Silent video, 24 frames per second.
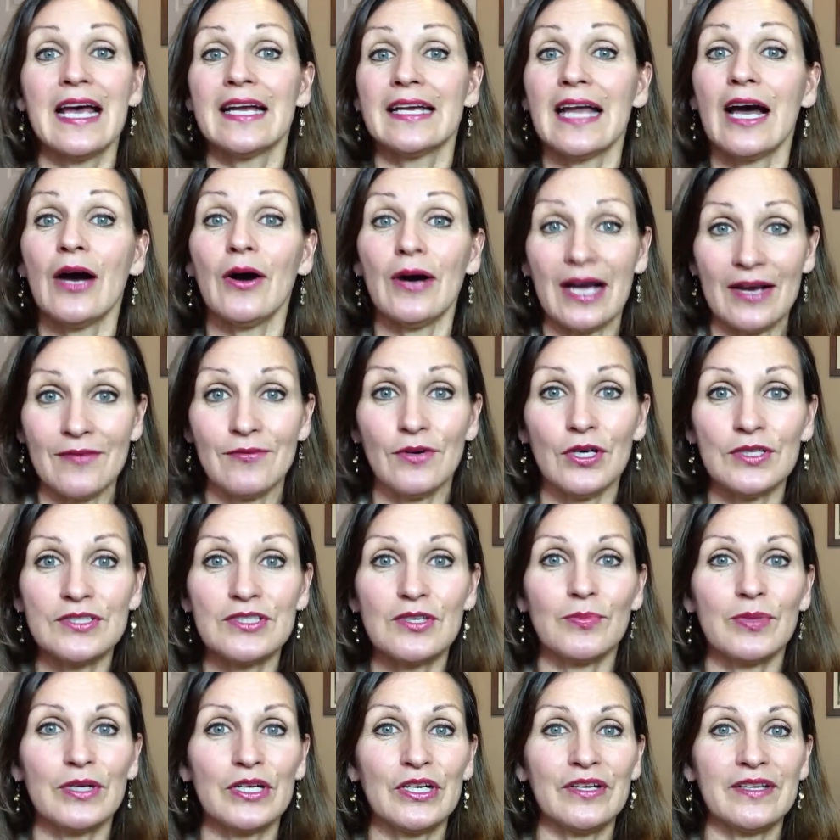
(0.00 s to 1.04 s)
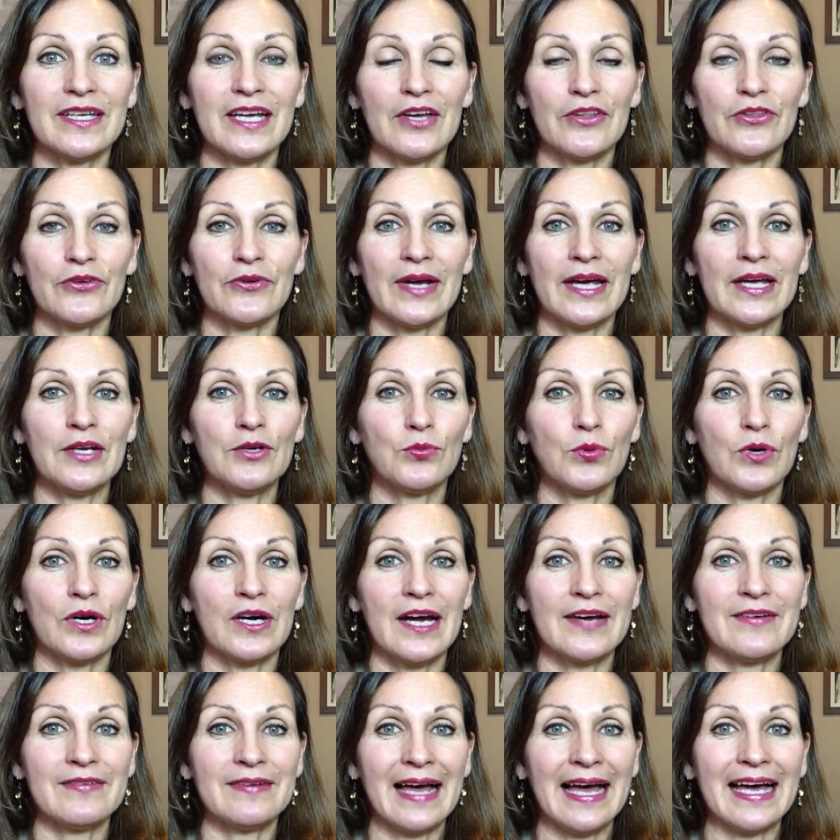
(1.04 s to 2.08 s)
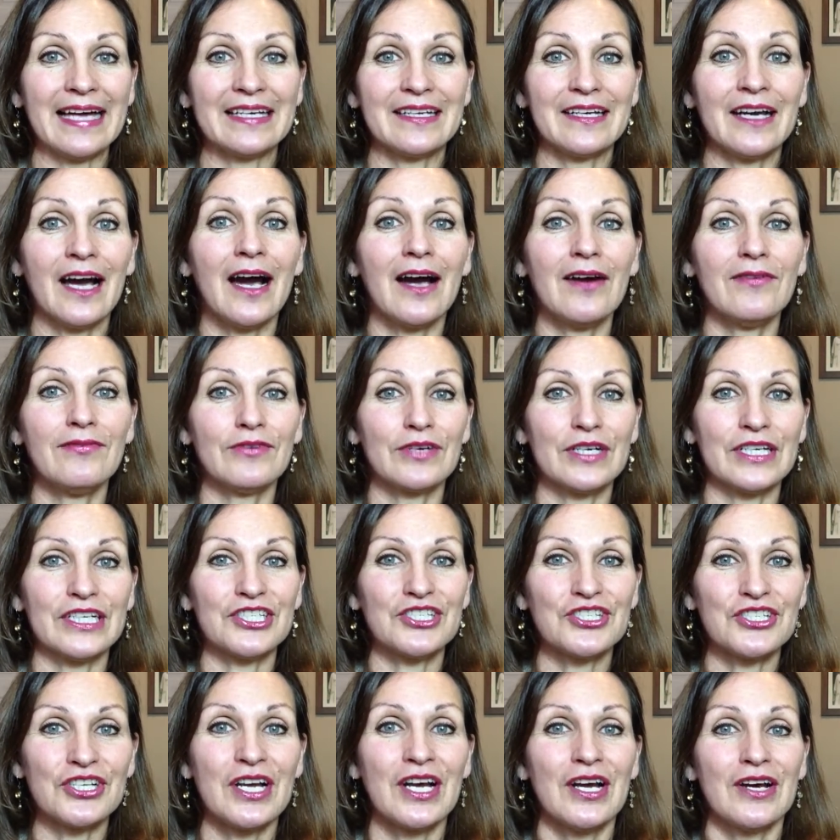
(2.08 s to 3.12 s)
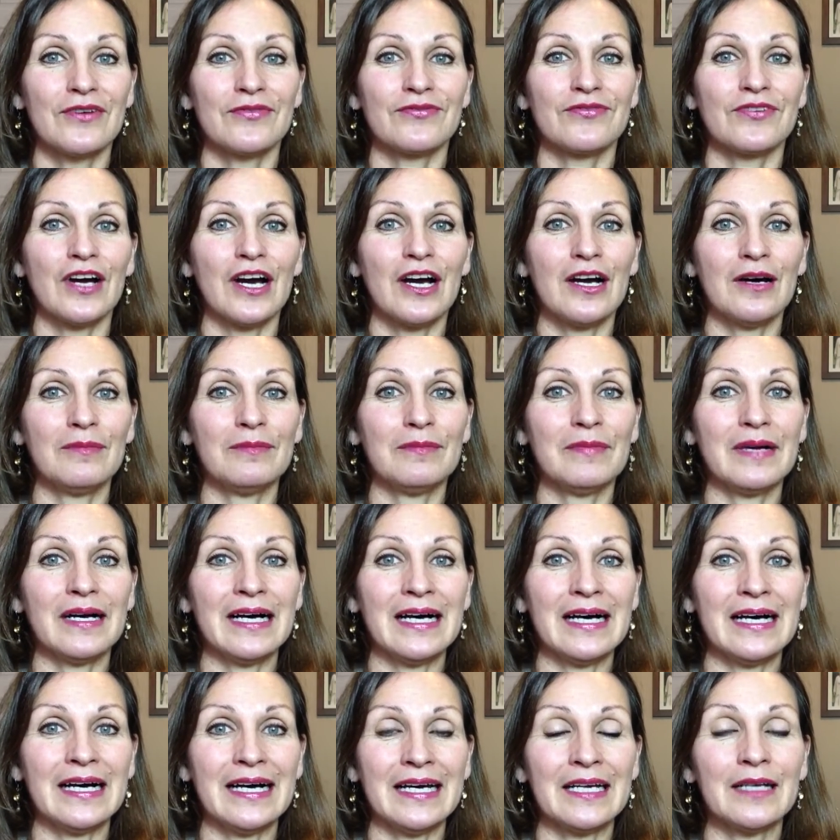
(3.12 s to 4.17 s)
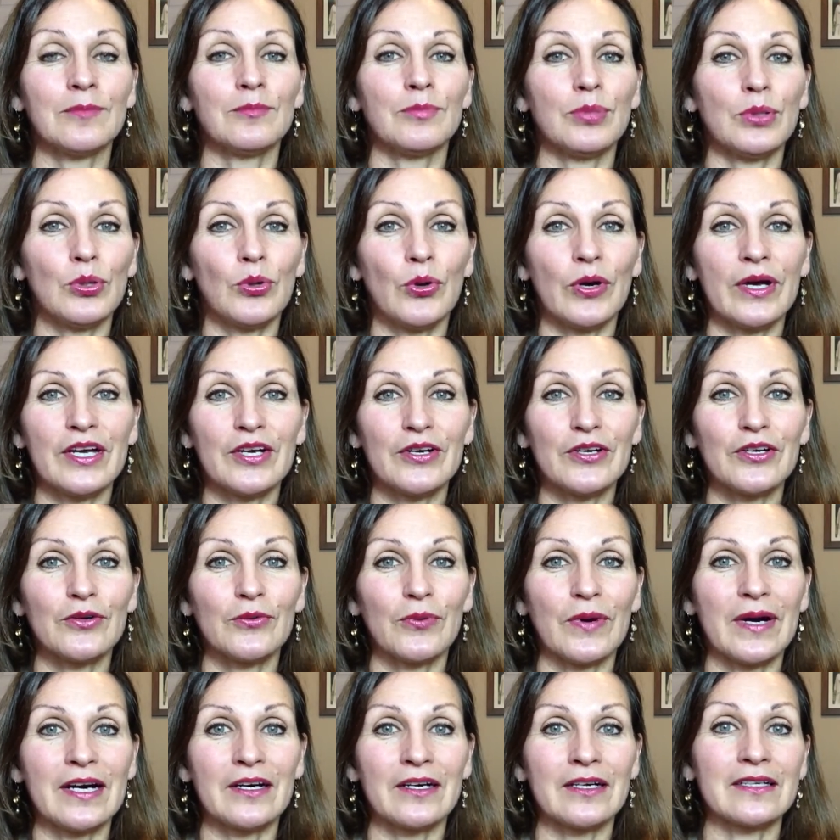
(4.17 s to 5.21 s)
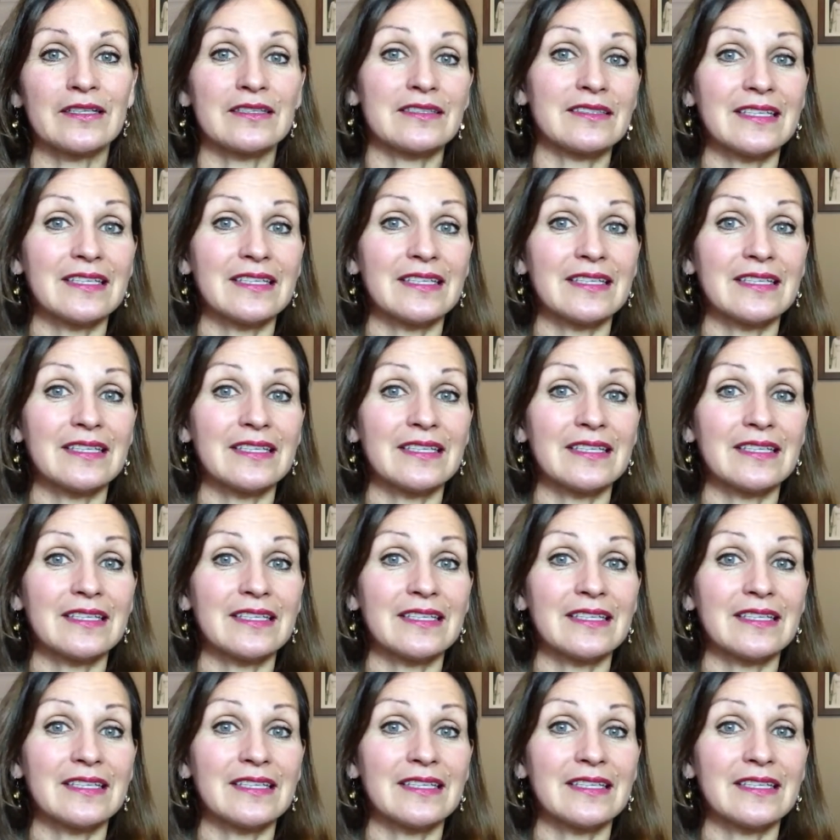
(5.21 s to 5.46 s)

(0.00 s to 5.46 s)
Now, I've also been on the other end where I've had coverage from an employer where,